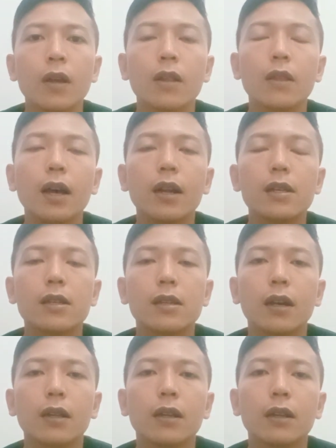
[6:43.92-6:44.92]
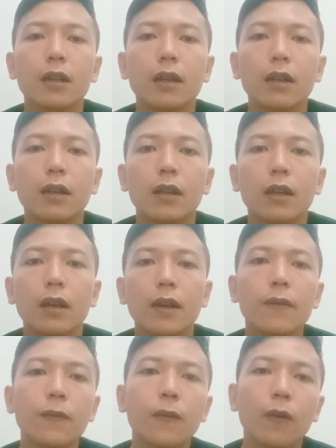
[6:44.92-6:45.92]
There is an
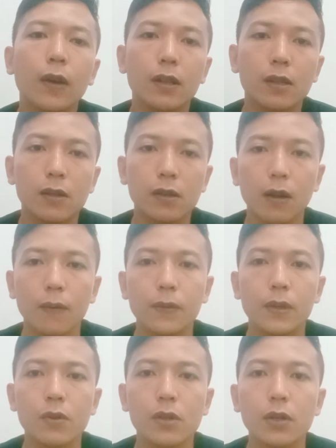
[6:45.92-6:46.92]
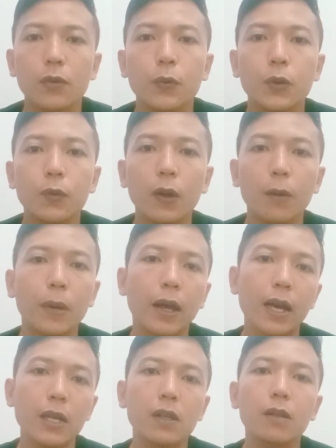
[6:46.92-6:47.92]
influence of using Woodwall
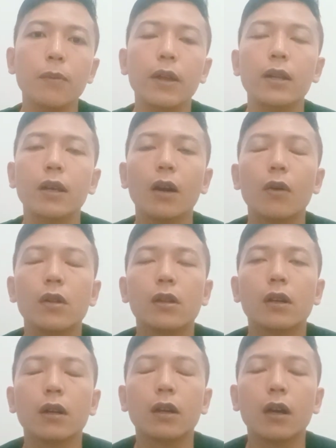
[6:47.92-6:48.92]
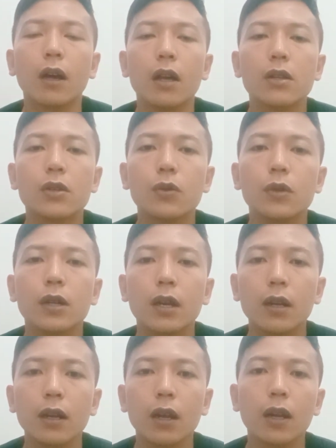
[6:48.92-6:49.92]
application media on
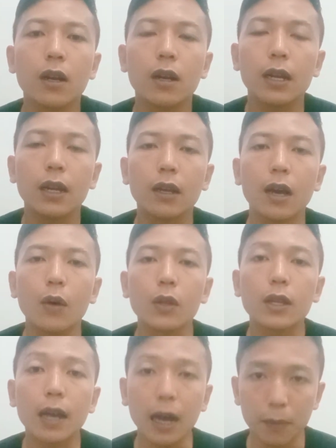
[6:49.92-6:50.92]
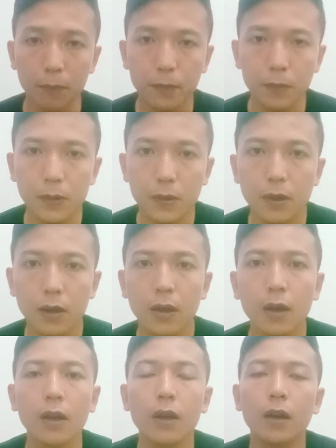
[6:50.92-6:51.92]
student learning outcomes.
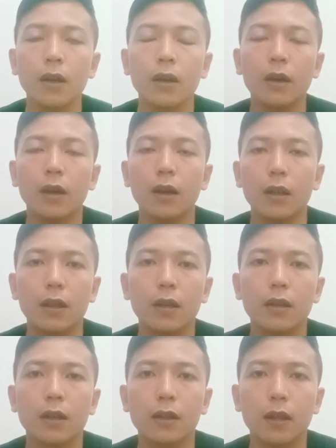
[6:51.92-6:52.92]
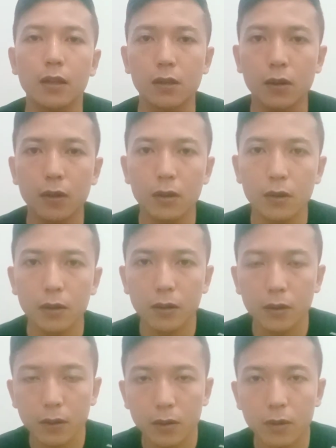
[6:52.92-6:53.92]
I think that's
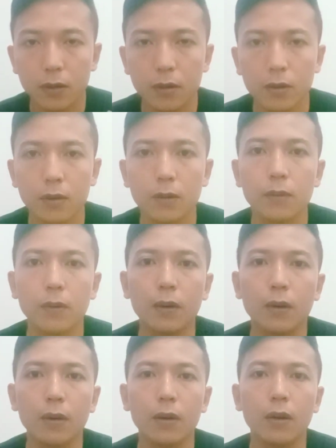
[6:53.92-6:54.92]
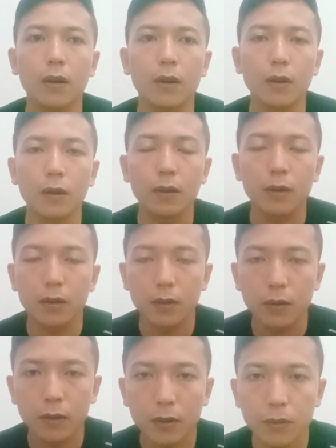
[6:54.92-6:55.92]
all for
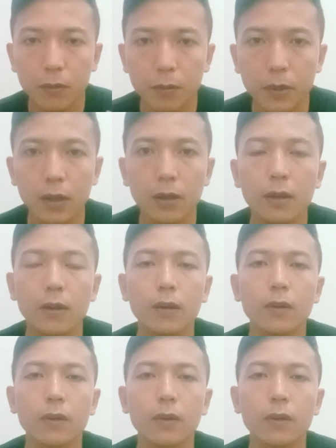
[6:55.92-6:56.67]
me.